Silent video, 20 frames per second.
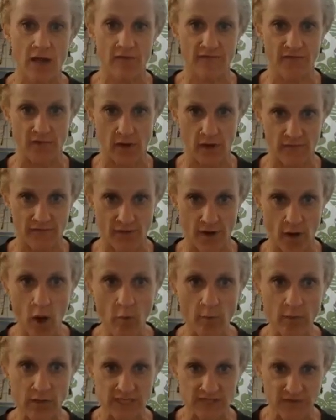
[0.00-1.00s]
for
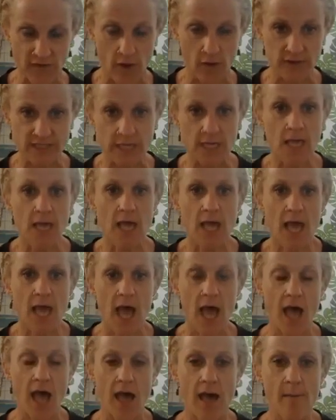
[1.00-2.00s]
homeless folks,
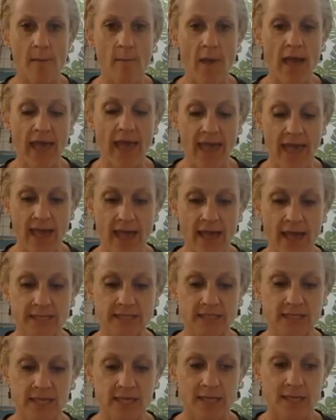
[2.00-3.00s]

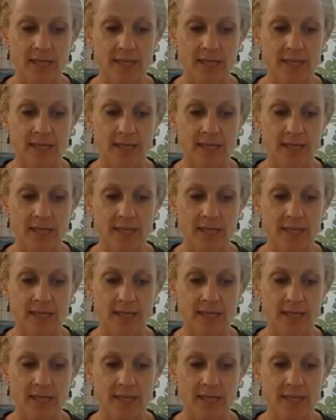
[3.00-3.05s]
and